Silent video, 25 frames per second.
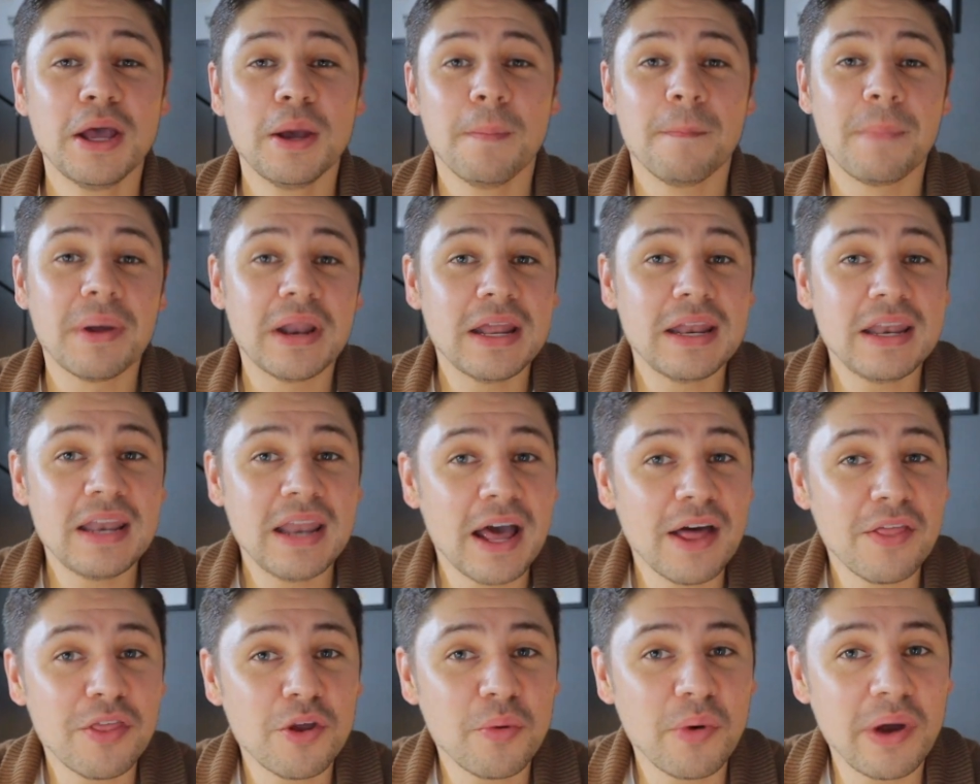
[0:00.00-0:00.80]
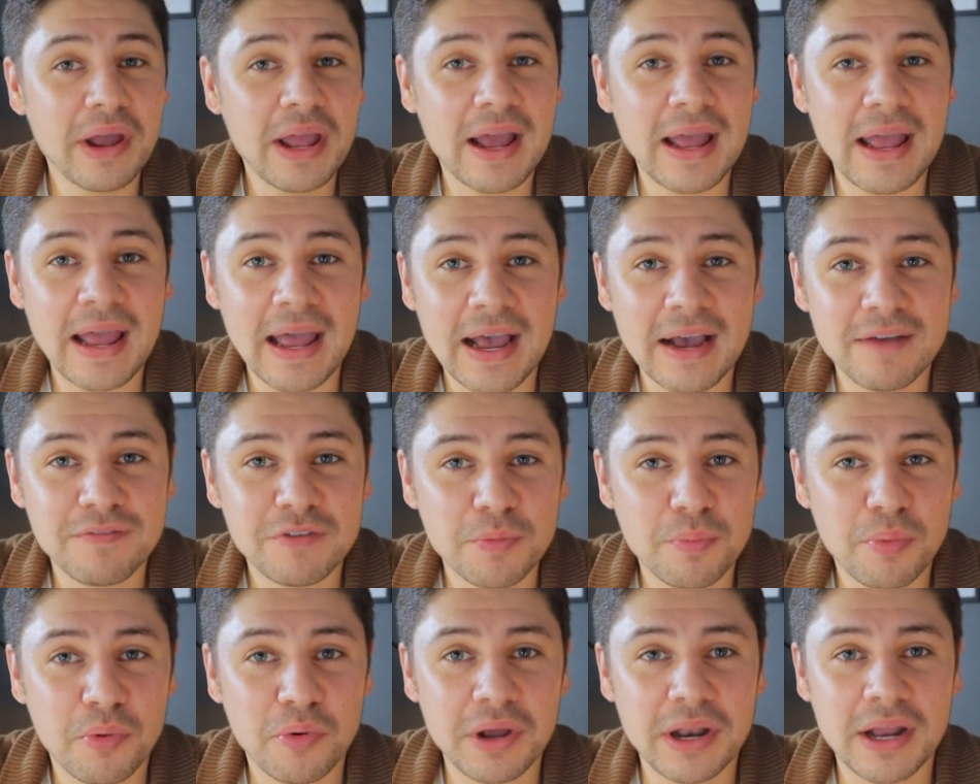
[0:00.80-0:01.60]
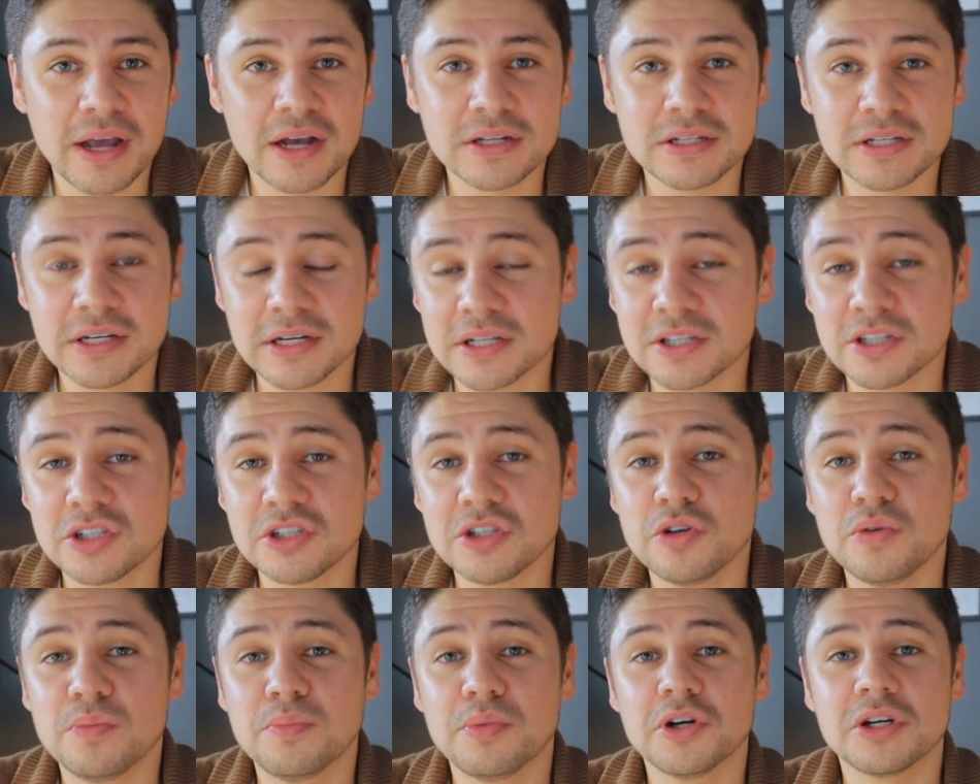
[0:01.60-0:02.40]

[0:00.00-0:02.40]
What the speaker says: But another way I have to point out to consume